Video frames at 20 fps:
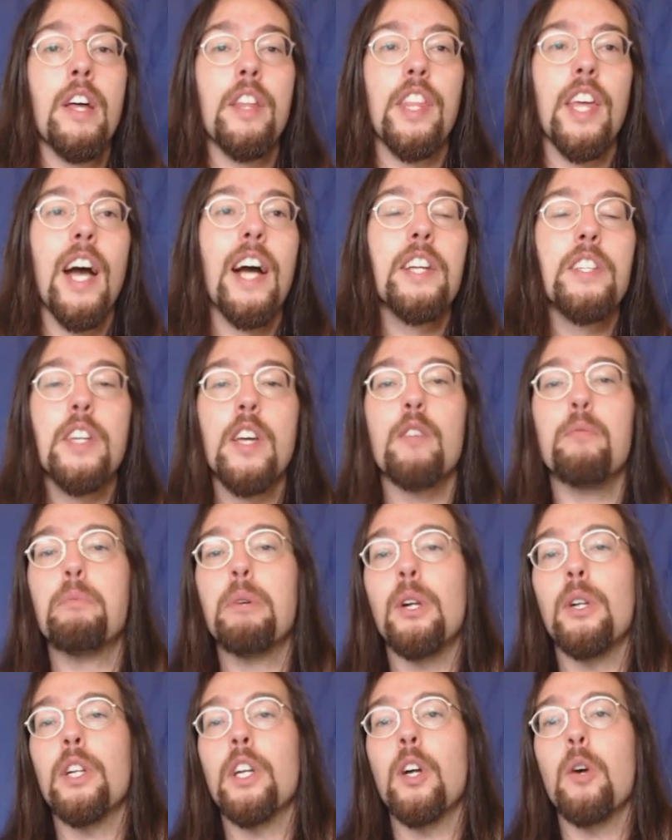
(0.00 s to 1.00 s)
The idea of
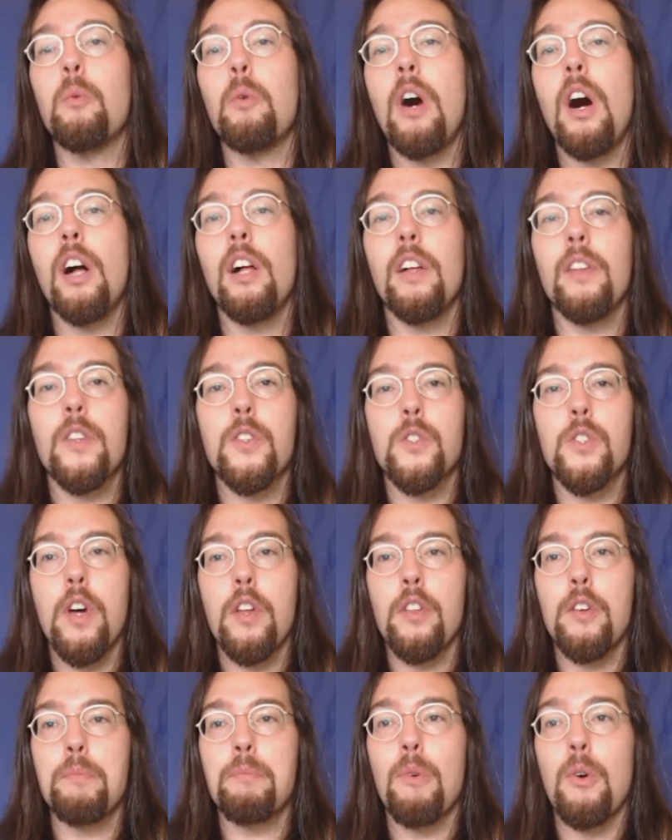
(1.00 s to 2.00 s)
building a wall on the
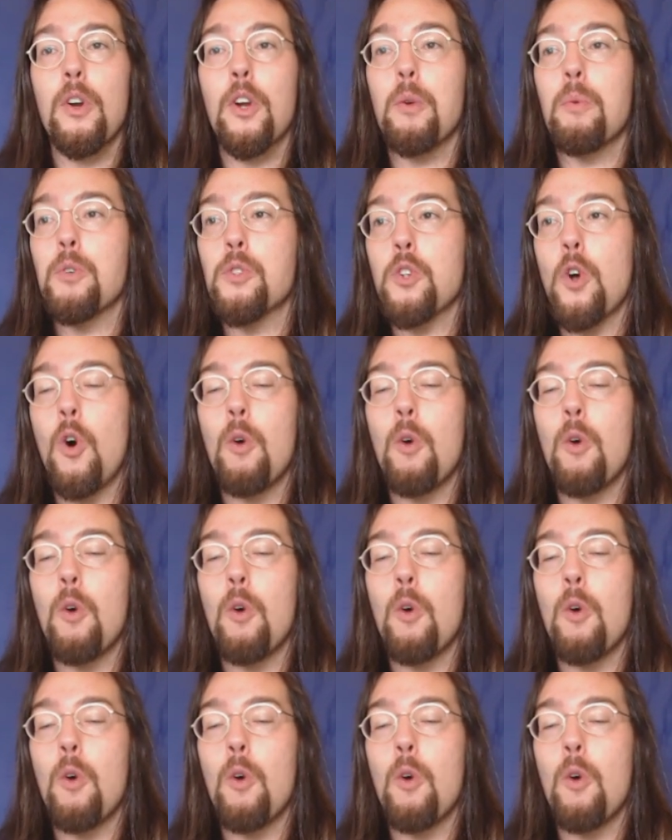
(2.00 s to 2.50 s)
southern border was